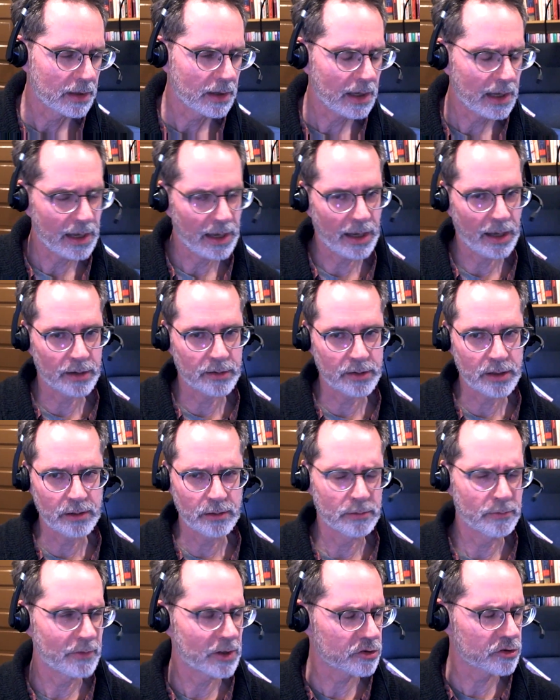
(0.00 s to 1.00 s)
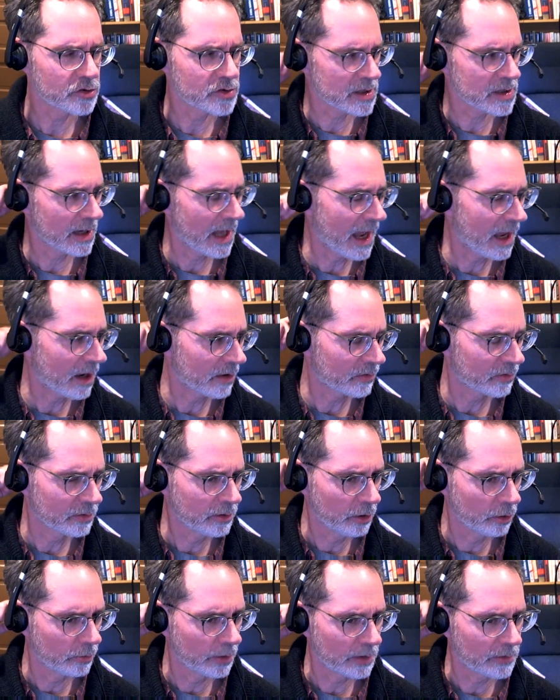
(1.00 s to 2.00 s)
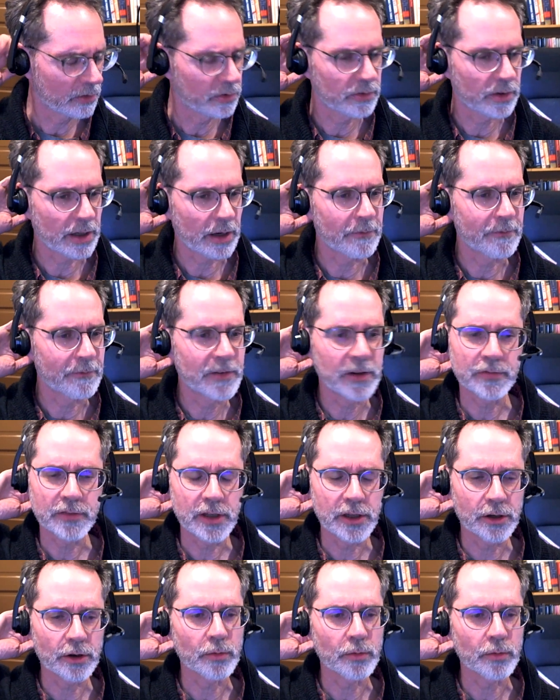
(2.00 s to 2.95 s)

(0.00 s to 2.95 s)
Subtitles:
And he envisions it as, this is like a 50-year